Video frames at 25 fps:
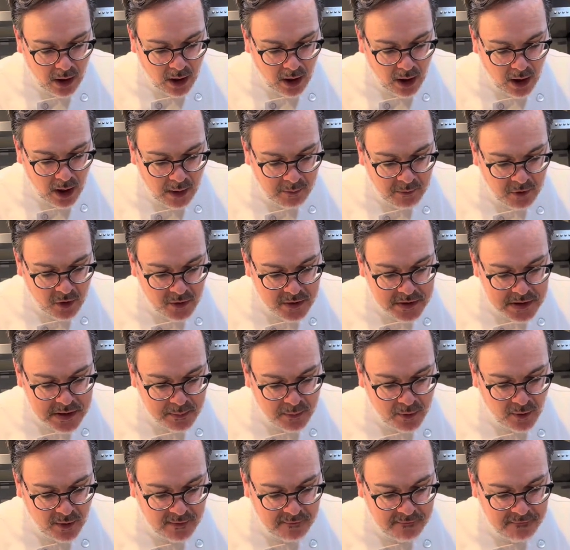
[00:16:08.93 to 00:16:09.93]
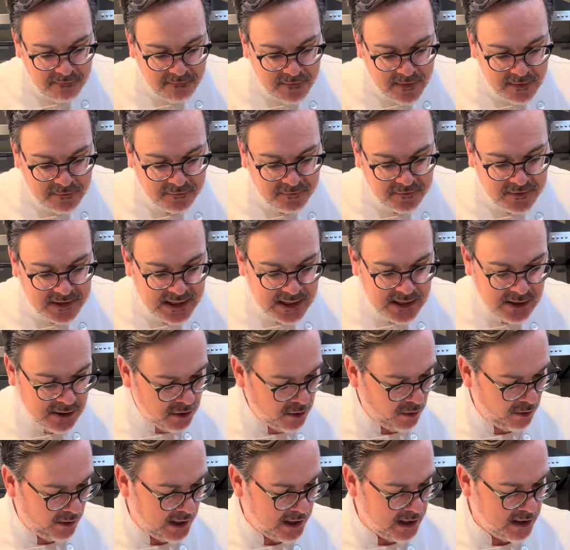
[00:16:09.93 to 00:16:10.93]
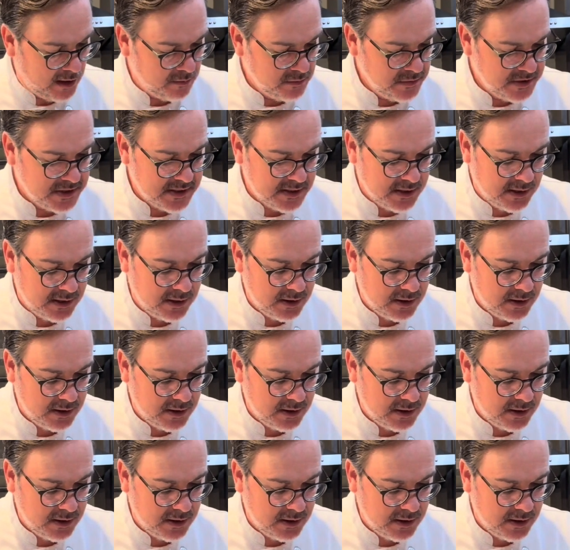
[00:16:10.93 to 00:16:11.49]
I'm going to put 15 grams